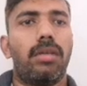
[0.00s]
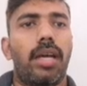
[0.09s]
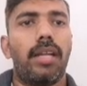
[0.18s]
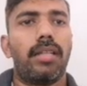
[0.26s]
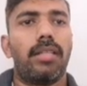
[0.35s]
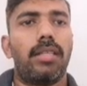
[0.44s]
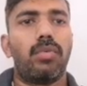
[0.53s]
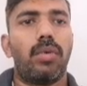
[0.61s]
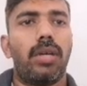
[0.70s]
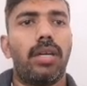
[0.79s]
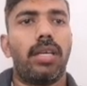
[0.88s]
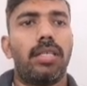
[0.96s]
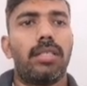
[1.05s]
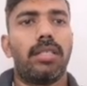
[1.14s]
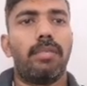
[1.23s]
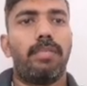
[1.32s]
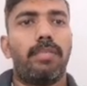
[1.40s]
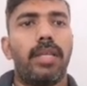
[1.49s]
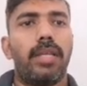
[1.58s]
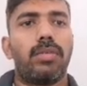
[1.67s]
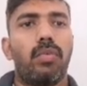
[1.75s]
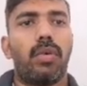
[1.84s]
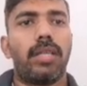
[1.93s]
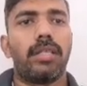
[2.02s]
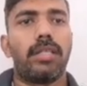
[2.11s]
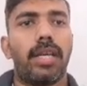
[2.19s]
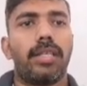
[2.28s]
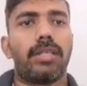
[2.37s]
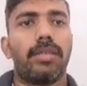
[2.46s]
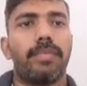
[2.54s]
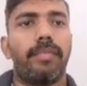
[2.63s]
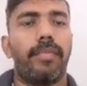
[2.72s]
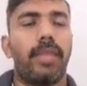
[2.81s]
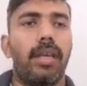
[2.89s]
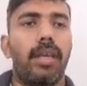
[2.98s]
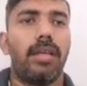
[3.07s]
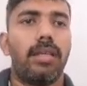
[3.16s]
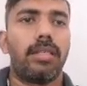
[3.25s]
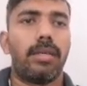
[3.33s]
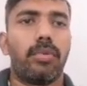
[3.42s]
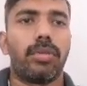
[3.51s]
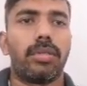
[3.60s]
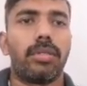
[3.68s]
and this one is the +1 site, suppose.